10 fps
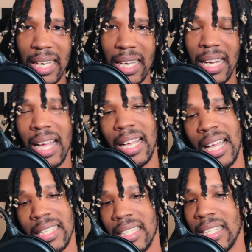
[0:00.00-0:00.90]
and I
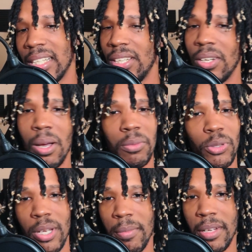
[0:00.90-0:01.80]
got there, you know, I'm
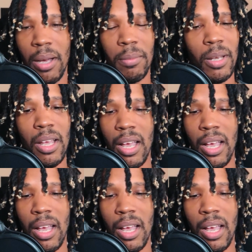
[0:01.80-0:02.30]
trimming, I'm